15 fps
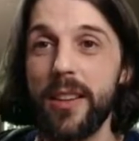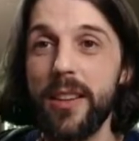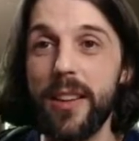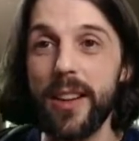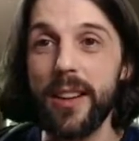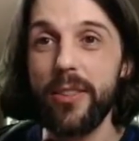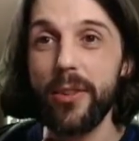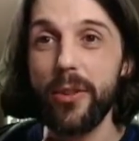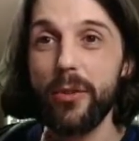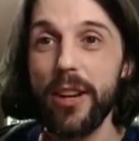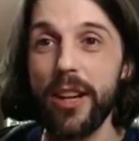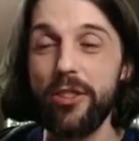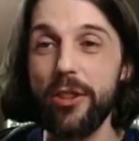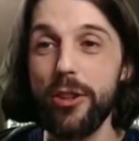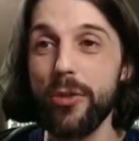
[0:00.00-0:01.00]
That's a good
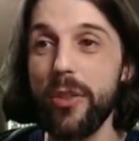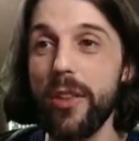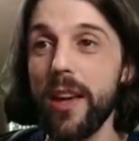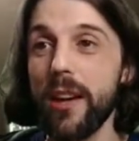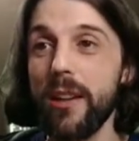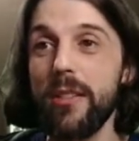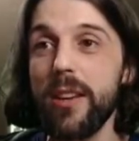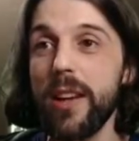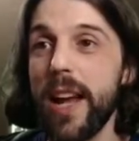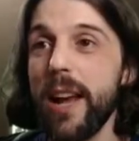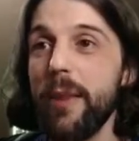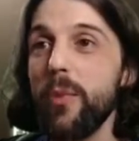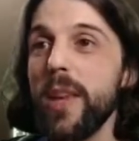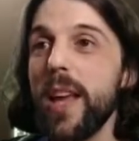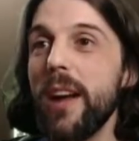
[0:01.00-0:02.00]
ratio there.
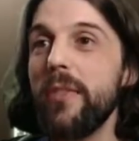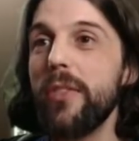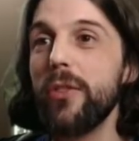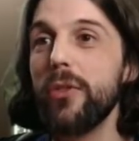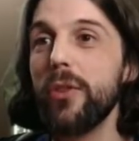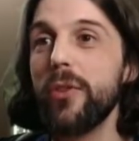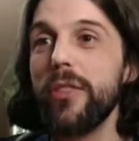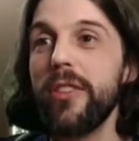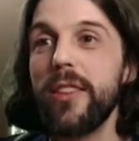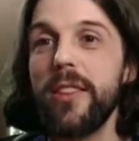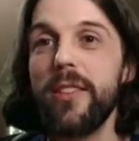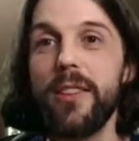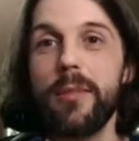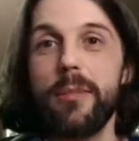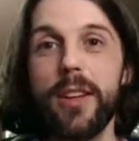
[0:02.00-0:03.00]
And we have the drone
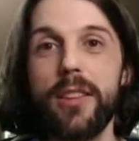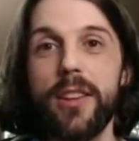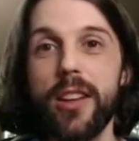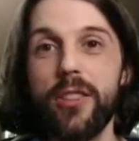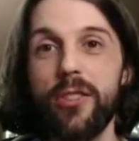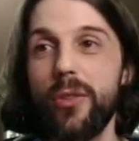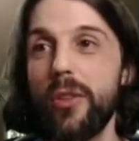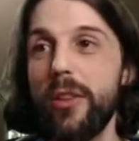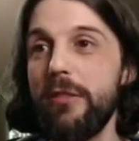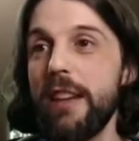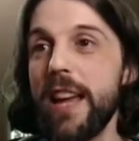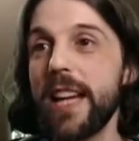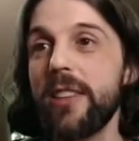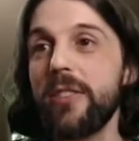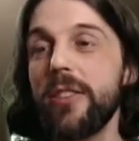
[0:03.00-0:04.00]
system attached to the
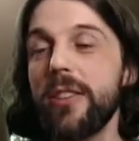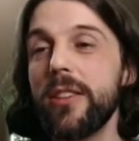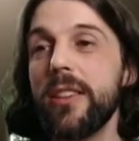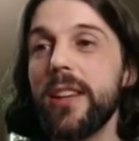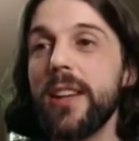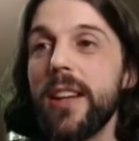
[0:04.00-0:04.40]
reactor.